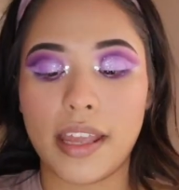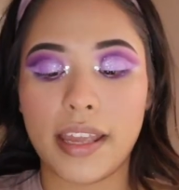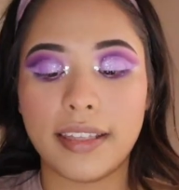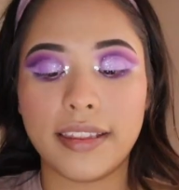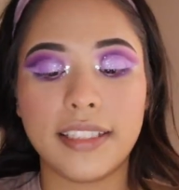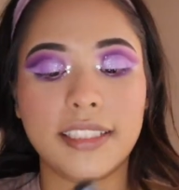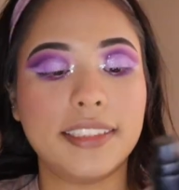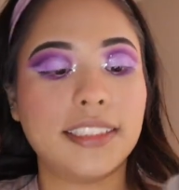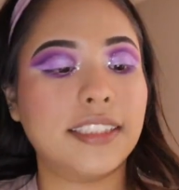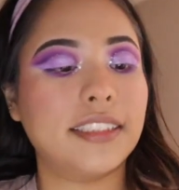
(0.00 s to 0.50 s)

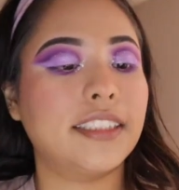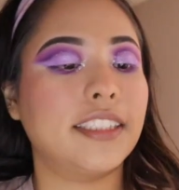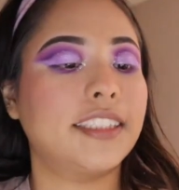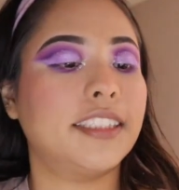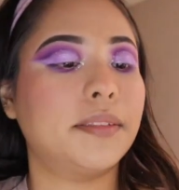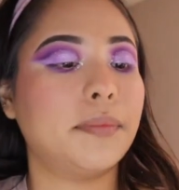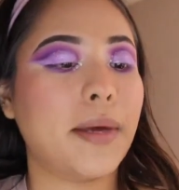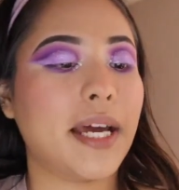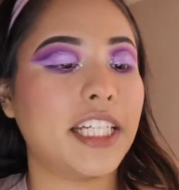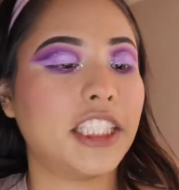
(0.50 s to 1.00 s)
And this is the
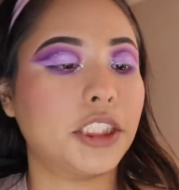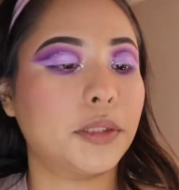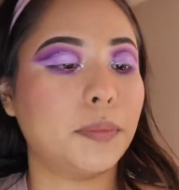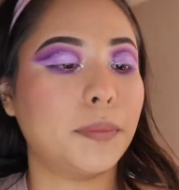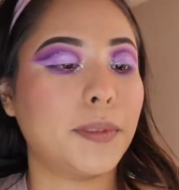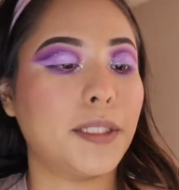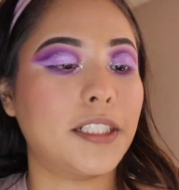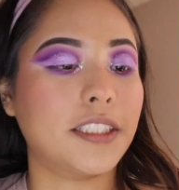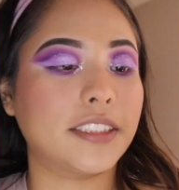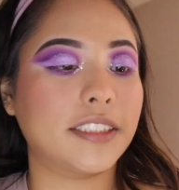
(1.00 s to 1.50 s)

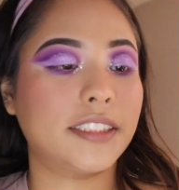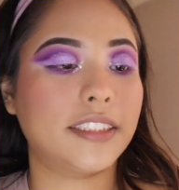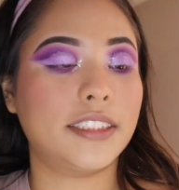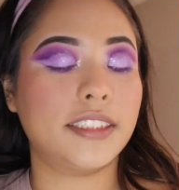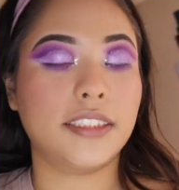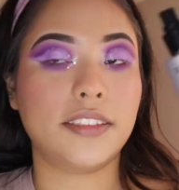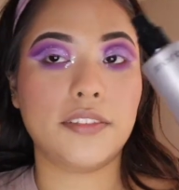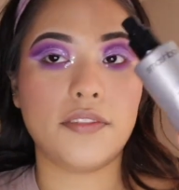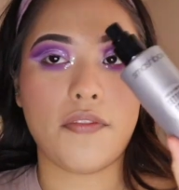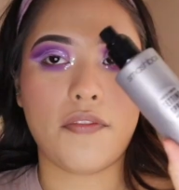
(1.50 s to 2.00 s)

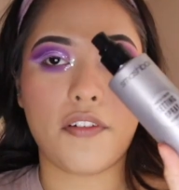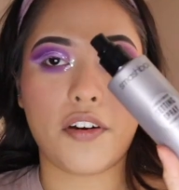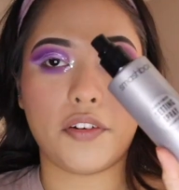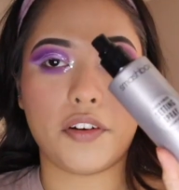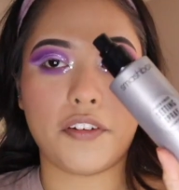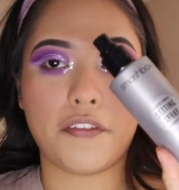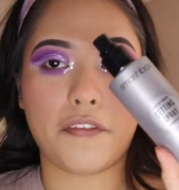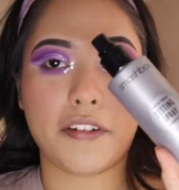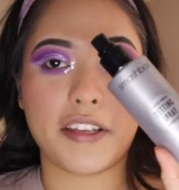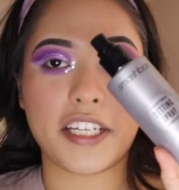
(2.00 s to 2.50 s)
Smashbox
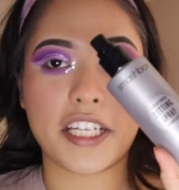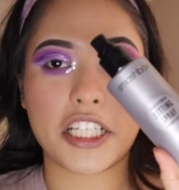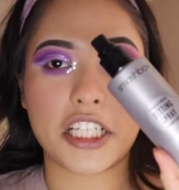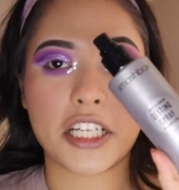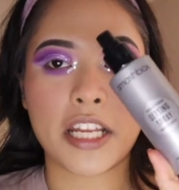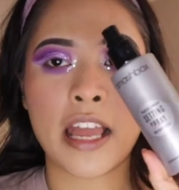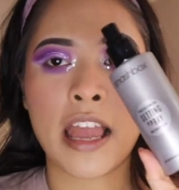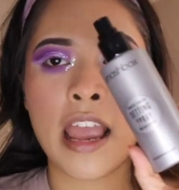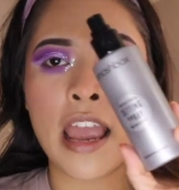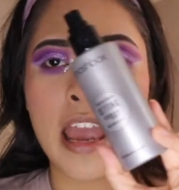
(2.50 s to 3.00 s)
Photo Finish
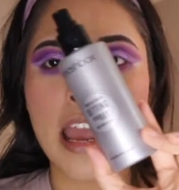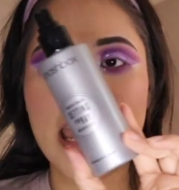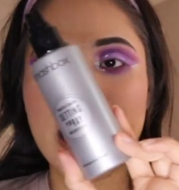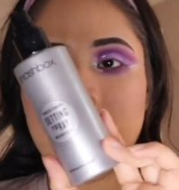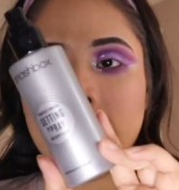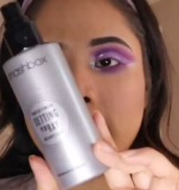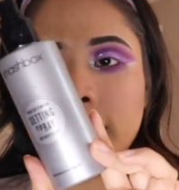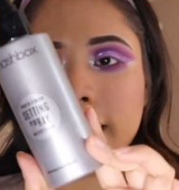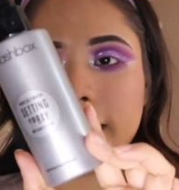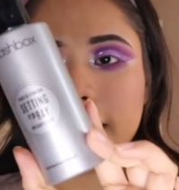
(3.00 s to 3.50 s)

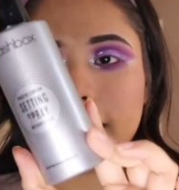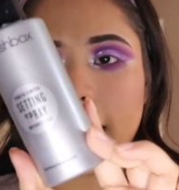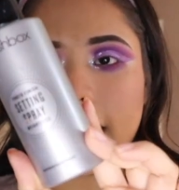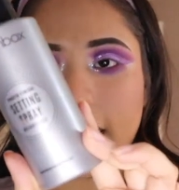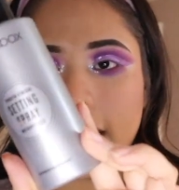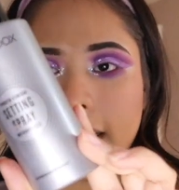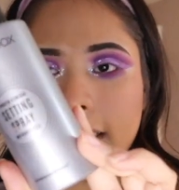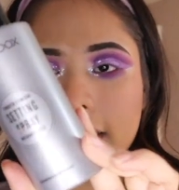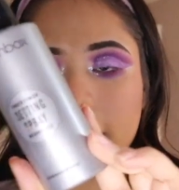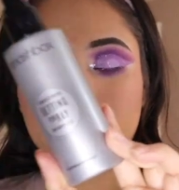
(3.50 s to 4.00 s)

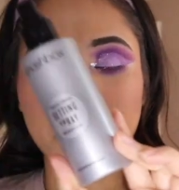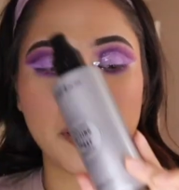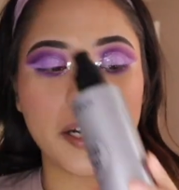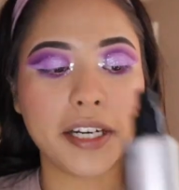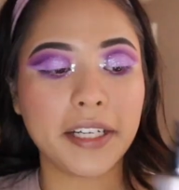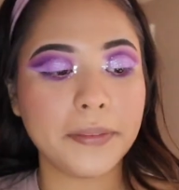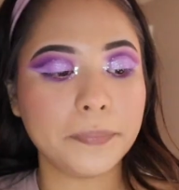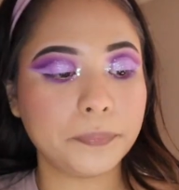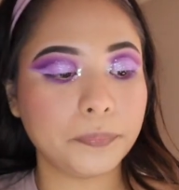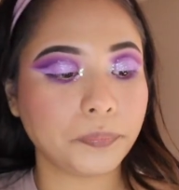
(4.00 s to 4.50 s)
Setting
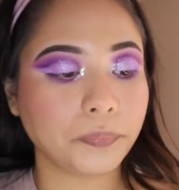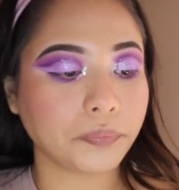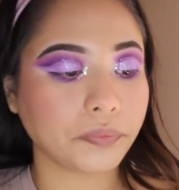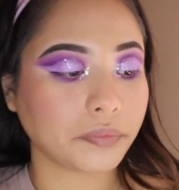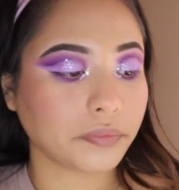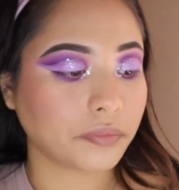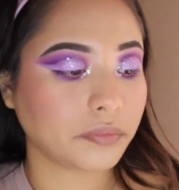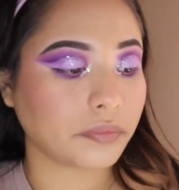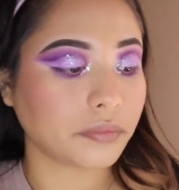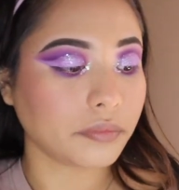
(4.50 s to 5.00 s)
Spray.
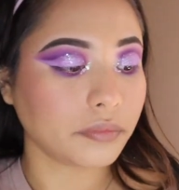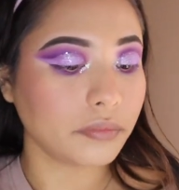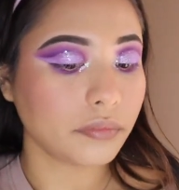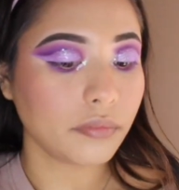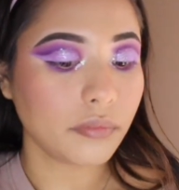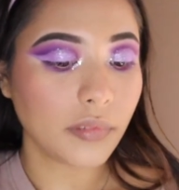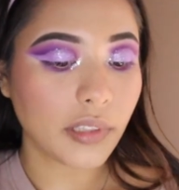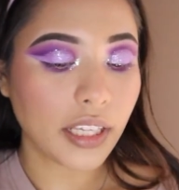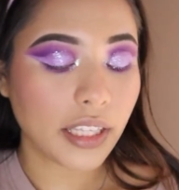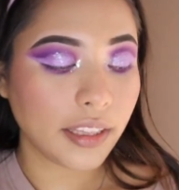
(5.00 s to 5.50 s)

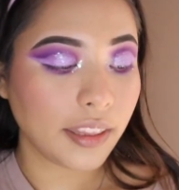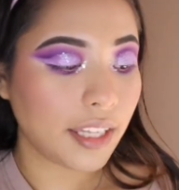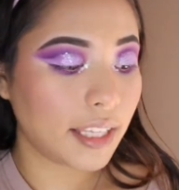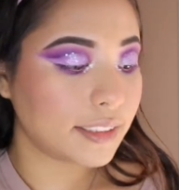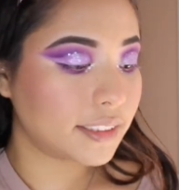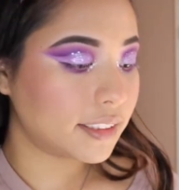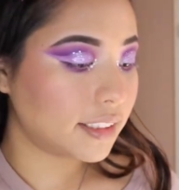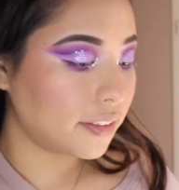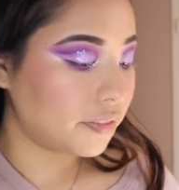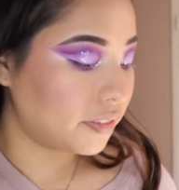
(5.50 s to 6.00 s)

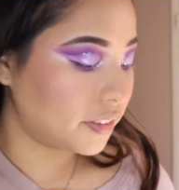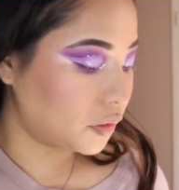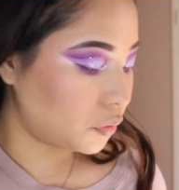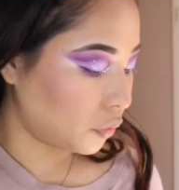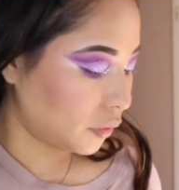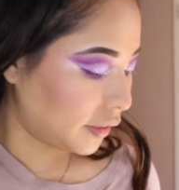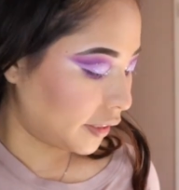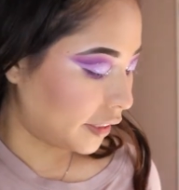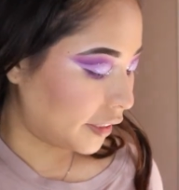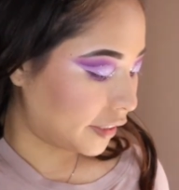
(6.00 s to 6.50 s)
That stuff is
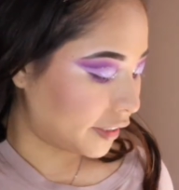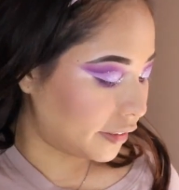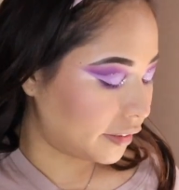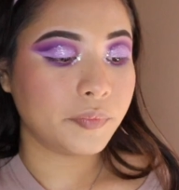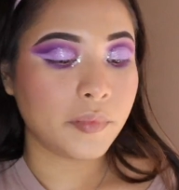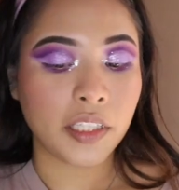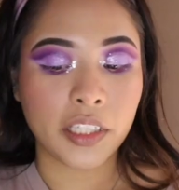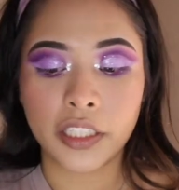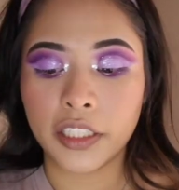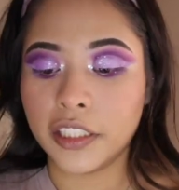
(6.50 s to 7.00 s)
really good.
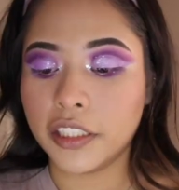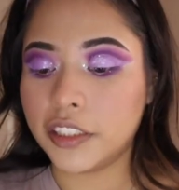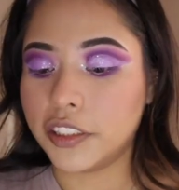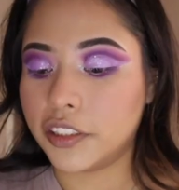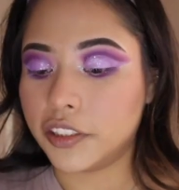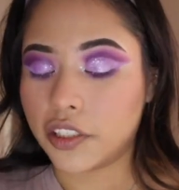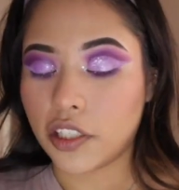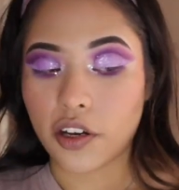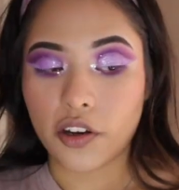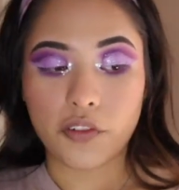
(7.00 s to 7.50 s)

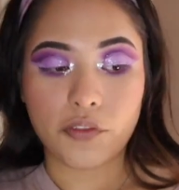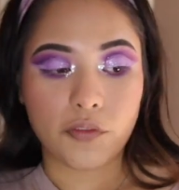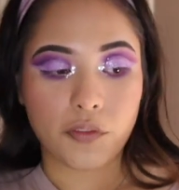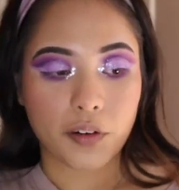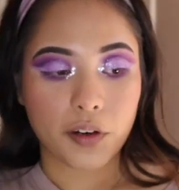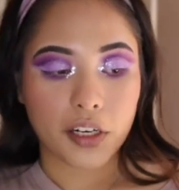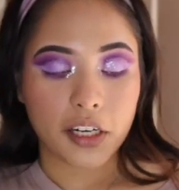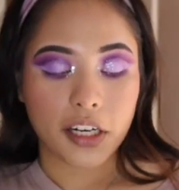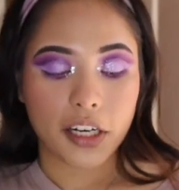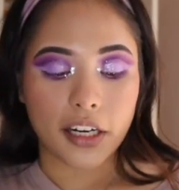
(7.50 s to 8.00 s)
So
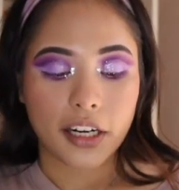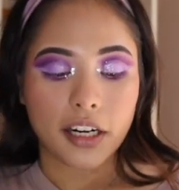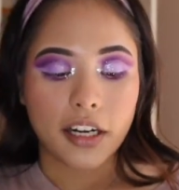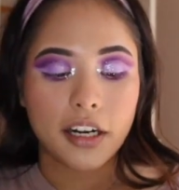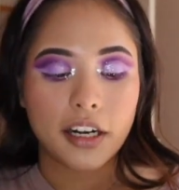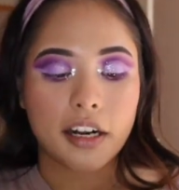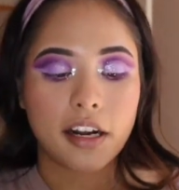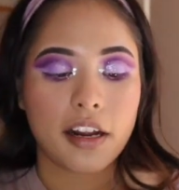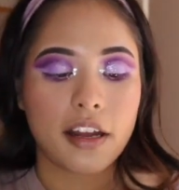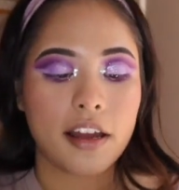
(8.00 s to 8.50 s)

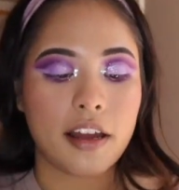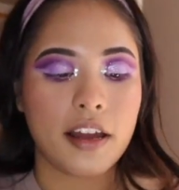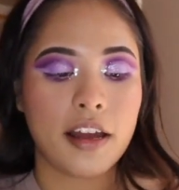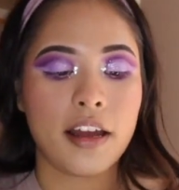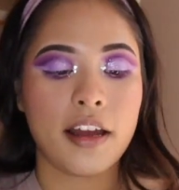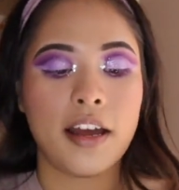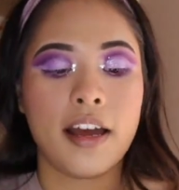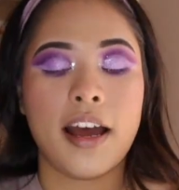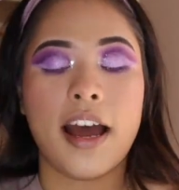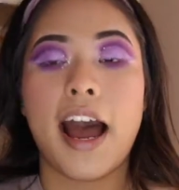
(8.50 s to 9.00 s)
for
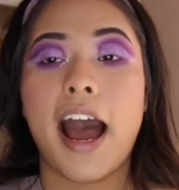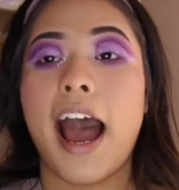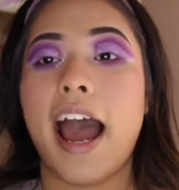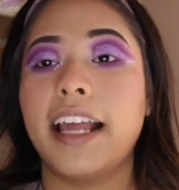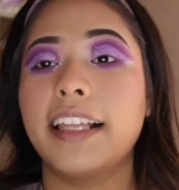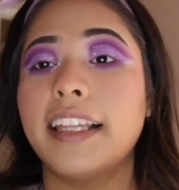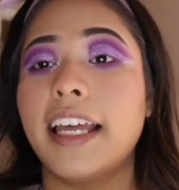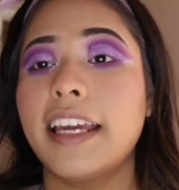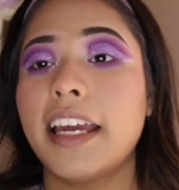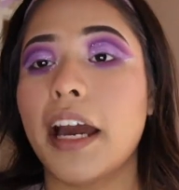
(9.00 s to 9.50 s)

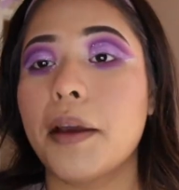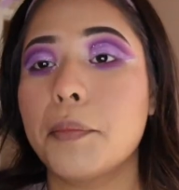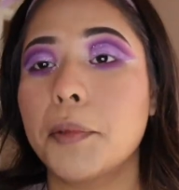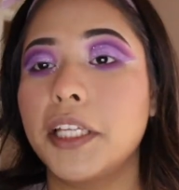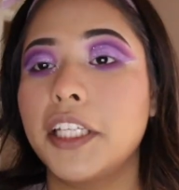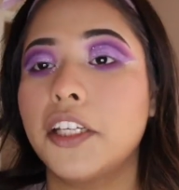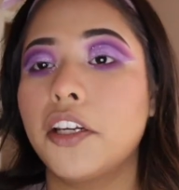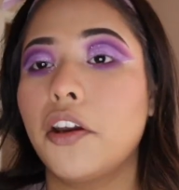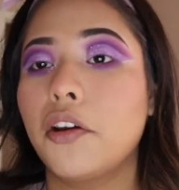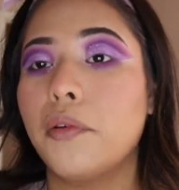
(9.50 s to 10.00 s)
highlight, I'm
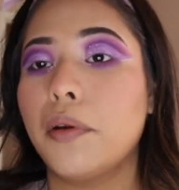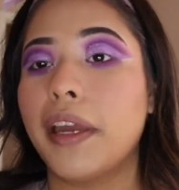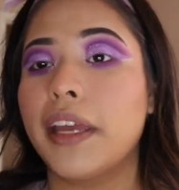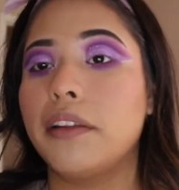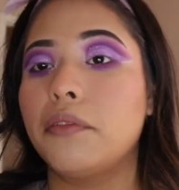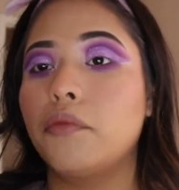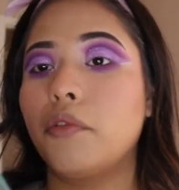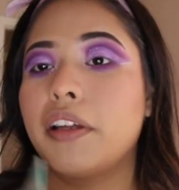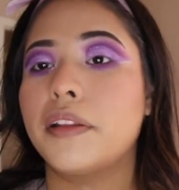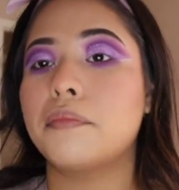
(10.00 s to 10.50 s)
gonna go
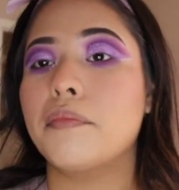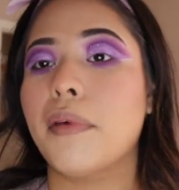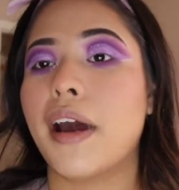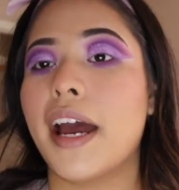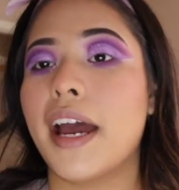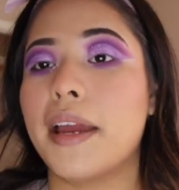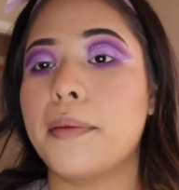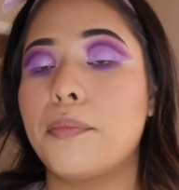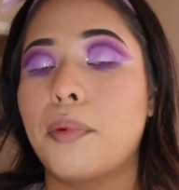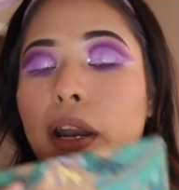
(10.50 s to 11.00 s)
in with
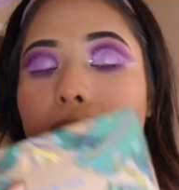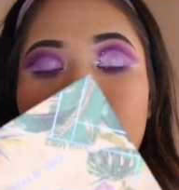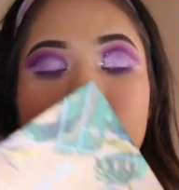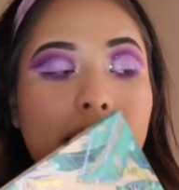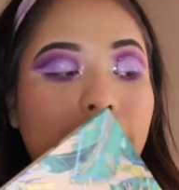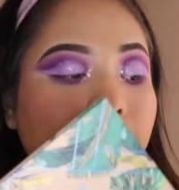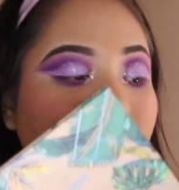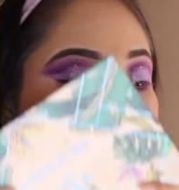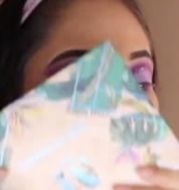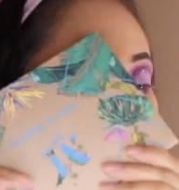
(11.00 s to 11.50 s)
my
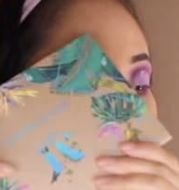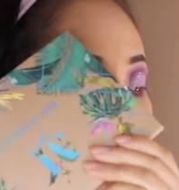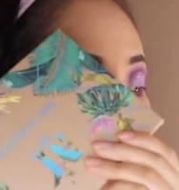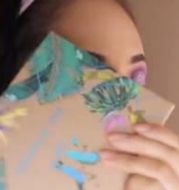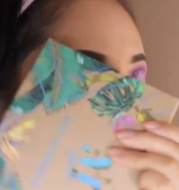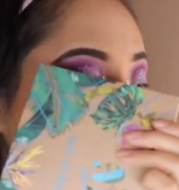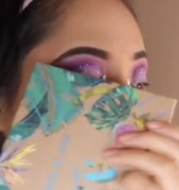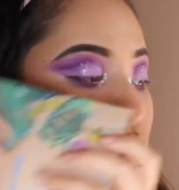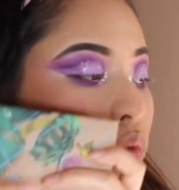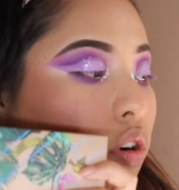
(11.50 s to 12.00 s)
Bretman
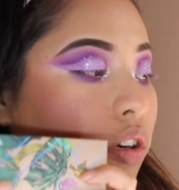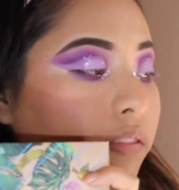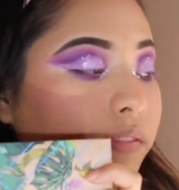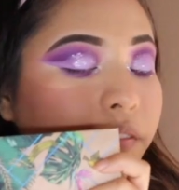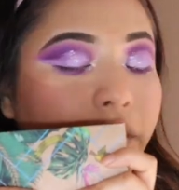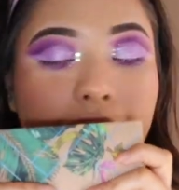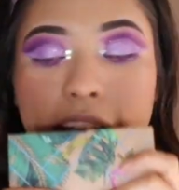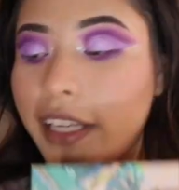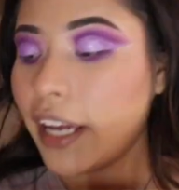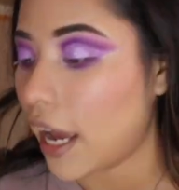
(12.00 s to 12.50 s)
X
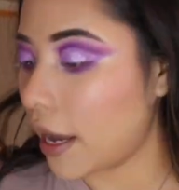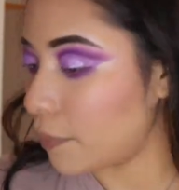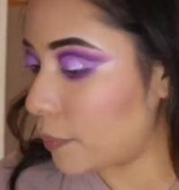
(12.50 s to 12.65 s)
Morphe.